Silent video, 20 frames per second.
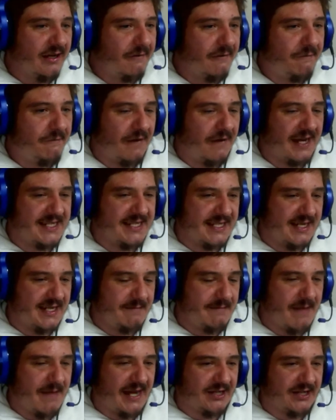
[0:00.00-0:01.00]
Finds it
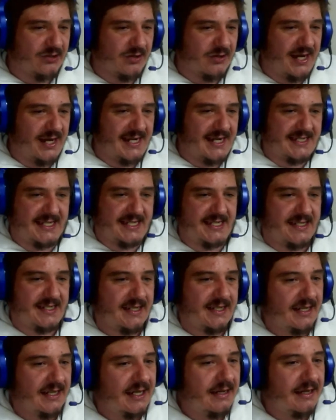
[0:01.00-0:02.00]
in Manuel Russ.
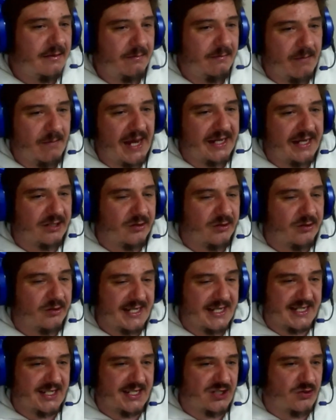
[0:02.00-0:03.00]
Manuel
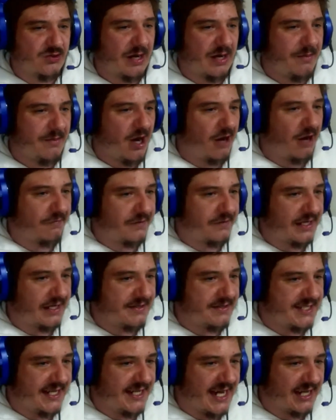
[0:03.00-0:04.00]
Russ at scrum off.
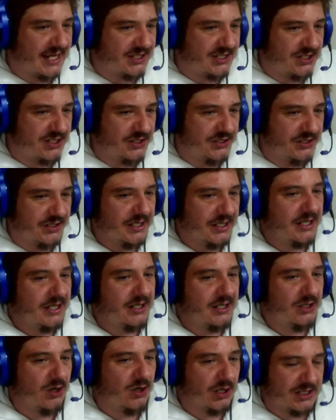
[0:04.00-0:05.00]
Gives it out to
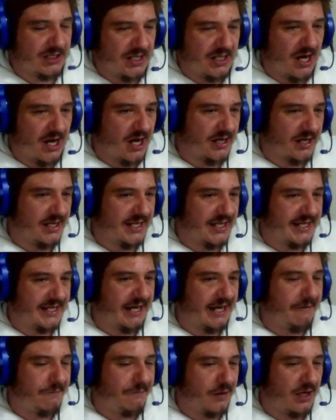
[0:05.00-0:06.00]
Notnagel
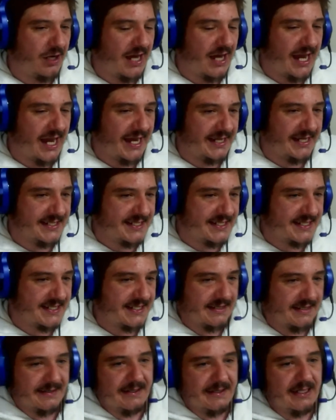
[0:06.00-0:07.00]
again for the
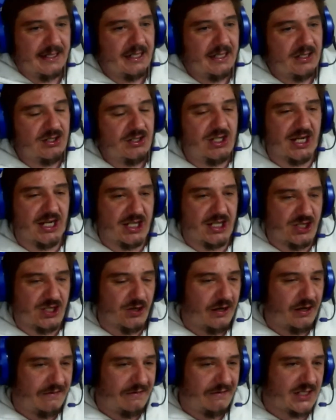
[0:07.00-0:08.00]
Lions. Just
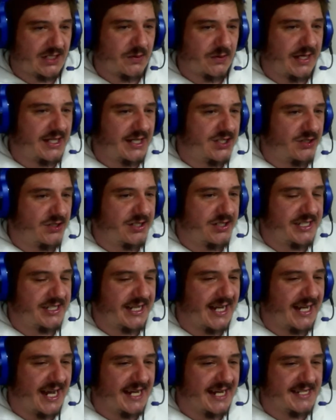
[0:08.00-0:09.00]
short of the 22 is
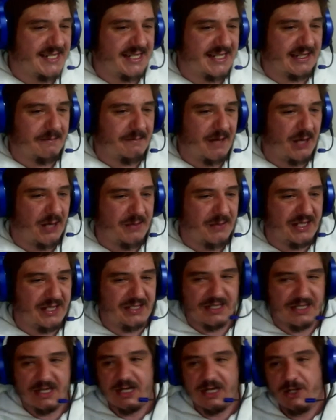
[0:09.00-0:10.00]
the Lions at the
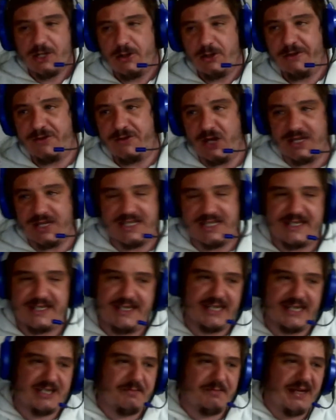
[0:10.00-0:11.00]
moment. We've got
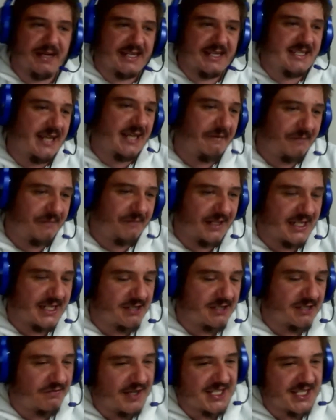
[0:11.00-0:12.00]
6 minutes left in
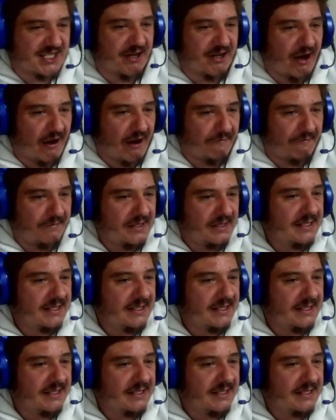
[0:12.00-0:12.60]
this first half.